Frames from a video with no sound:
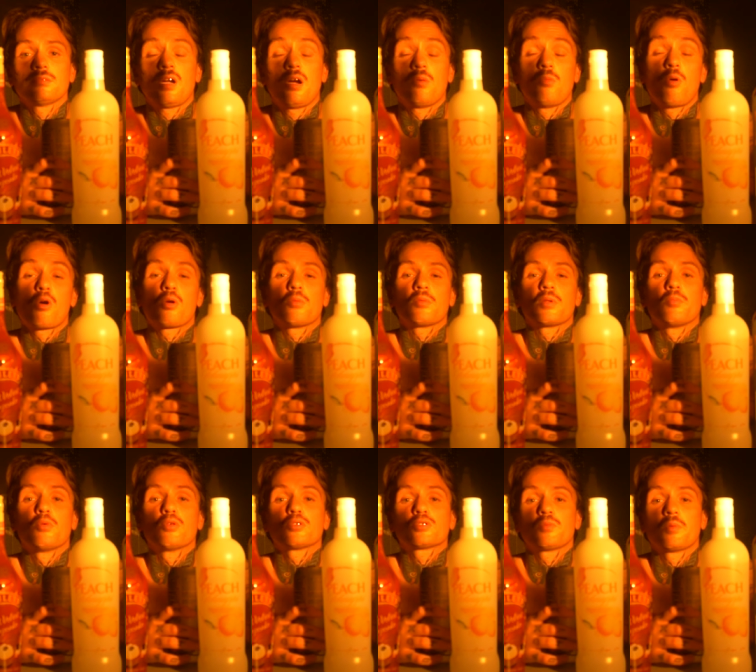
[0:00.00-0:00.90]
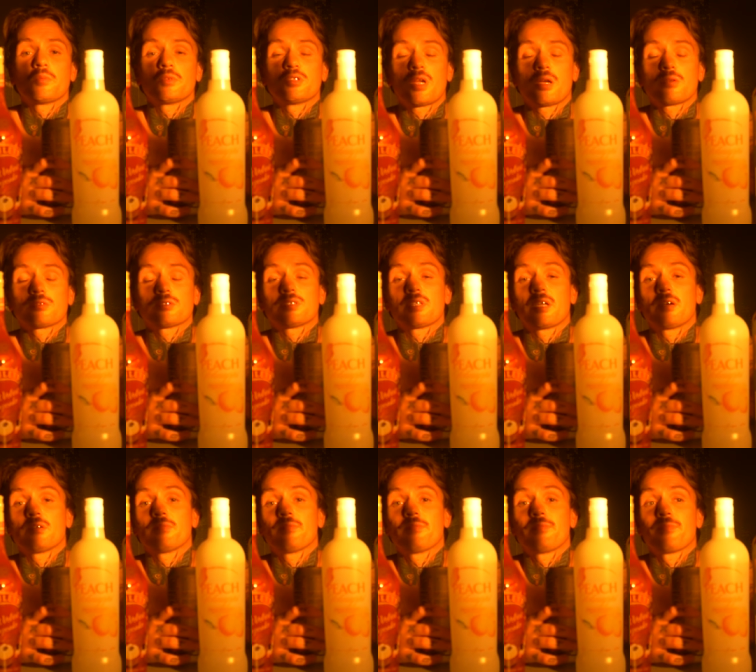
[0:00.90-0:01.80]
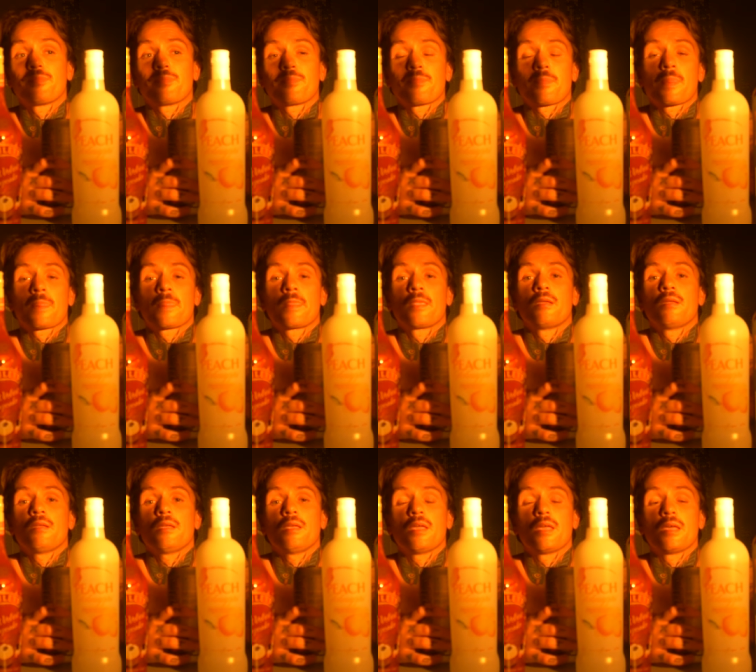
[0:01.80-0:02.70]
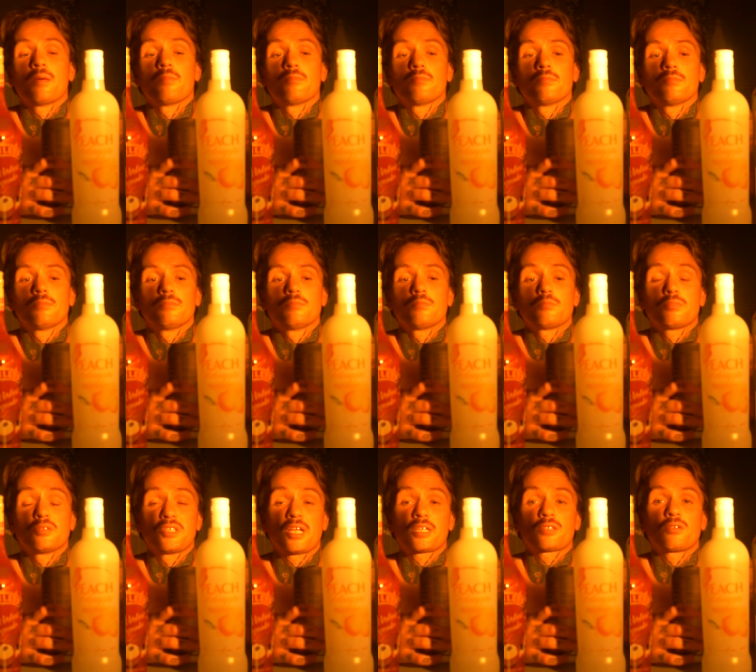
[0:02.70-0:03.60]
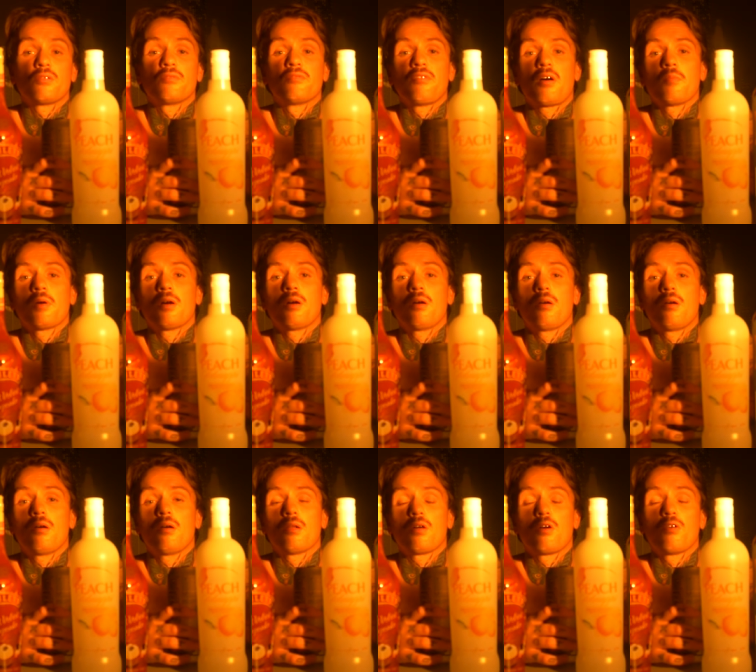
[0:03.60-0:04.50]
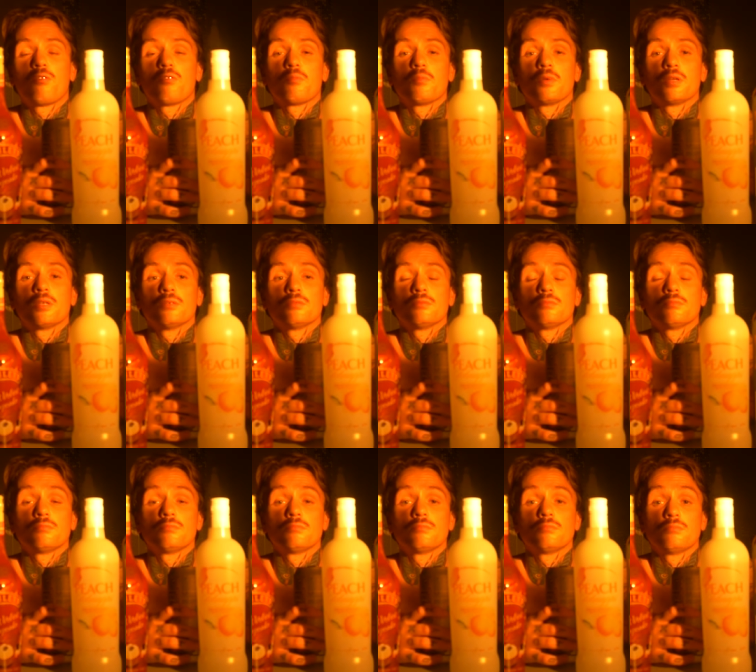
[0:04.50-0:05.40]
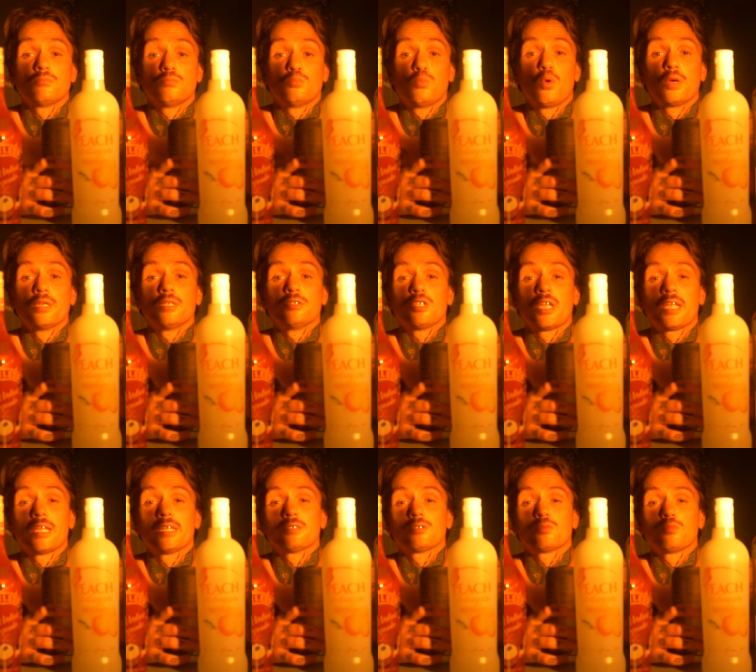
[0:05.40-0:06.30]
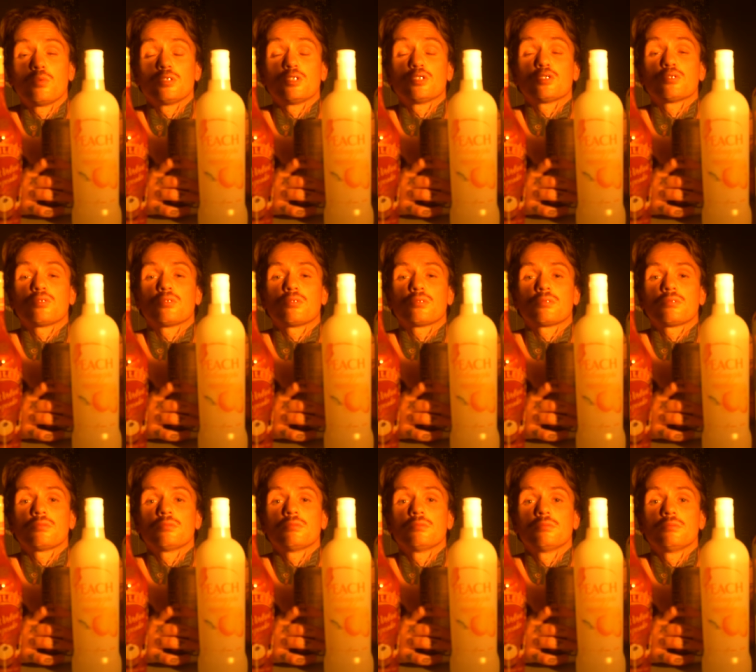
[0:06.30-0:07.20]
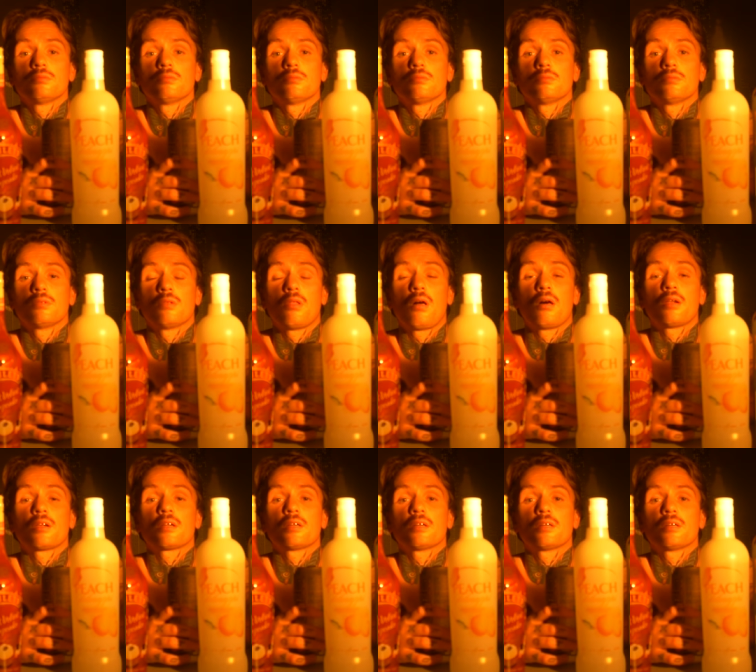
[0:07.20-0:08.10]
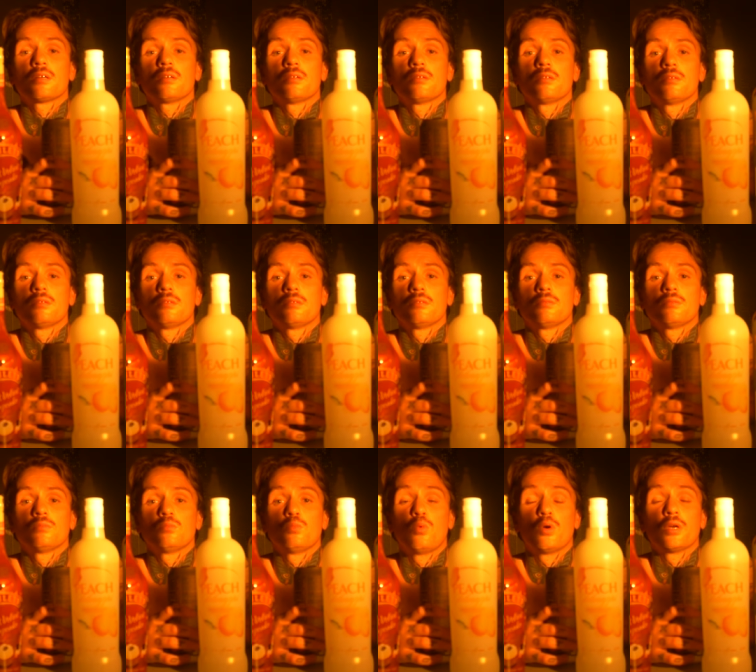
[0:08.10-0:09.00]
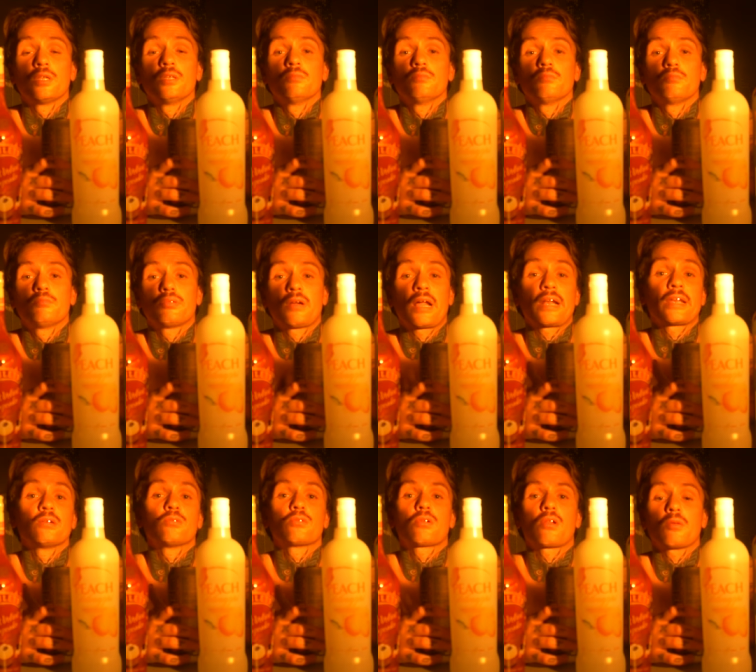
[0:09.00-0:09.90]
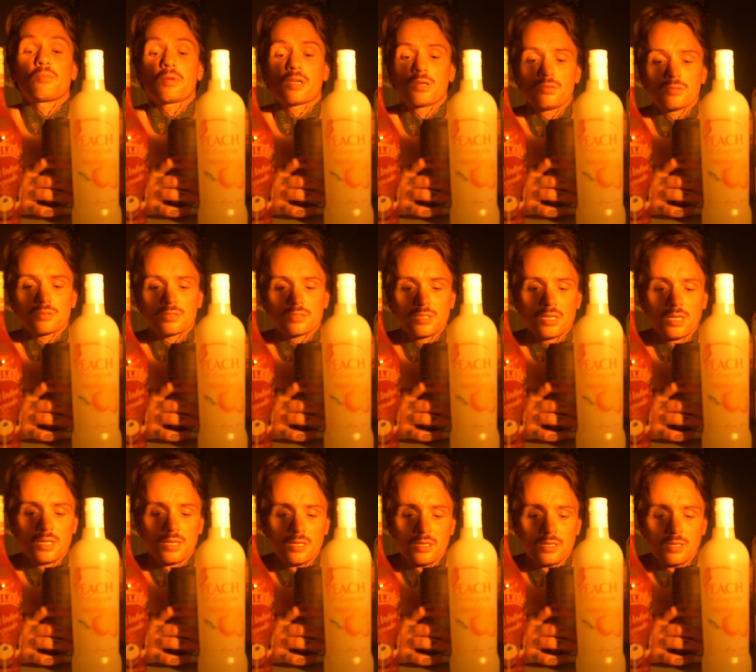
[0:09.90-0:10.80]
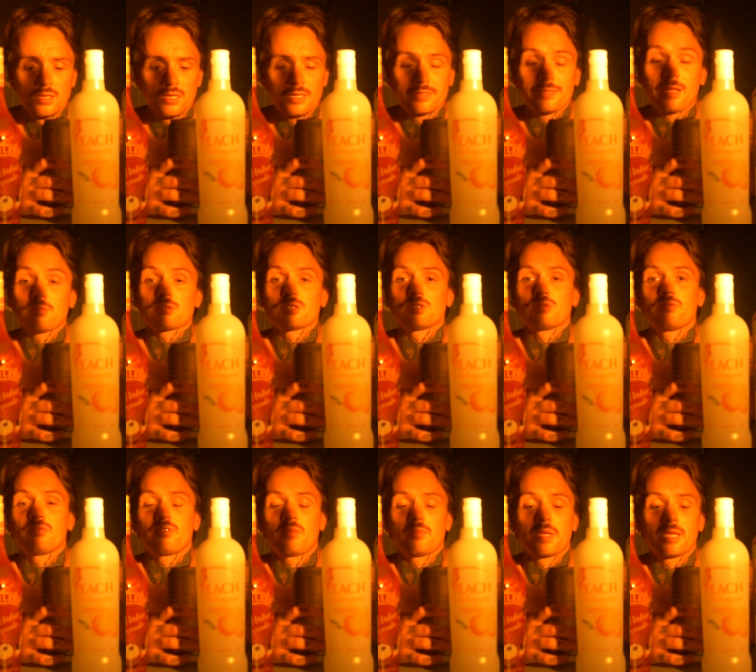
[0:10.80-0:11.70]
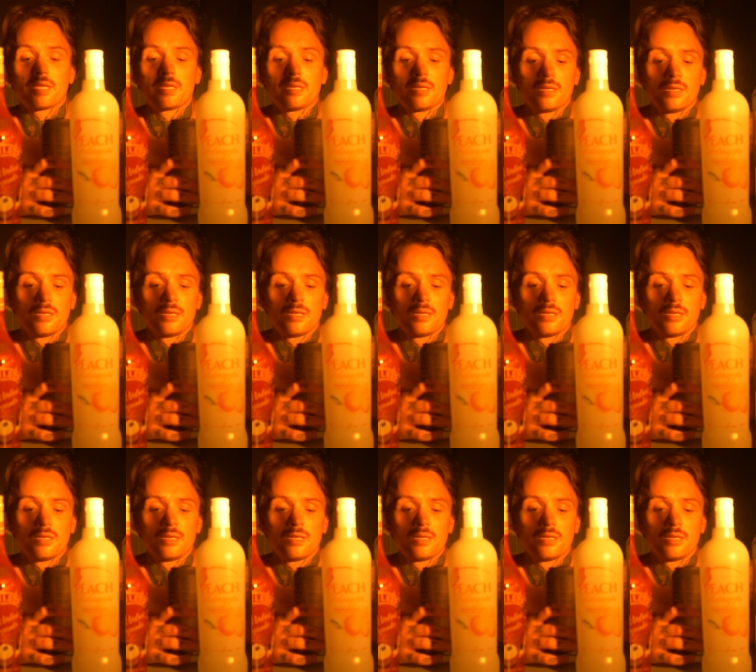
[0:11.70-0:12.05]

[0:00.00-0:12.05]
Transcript: I woke up in the bush with my trousers down, um, projectile vomit all over my white jeans, white shirt, long hair, white brand new Chronicles, and that was enough for me.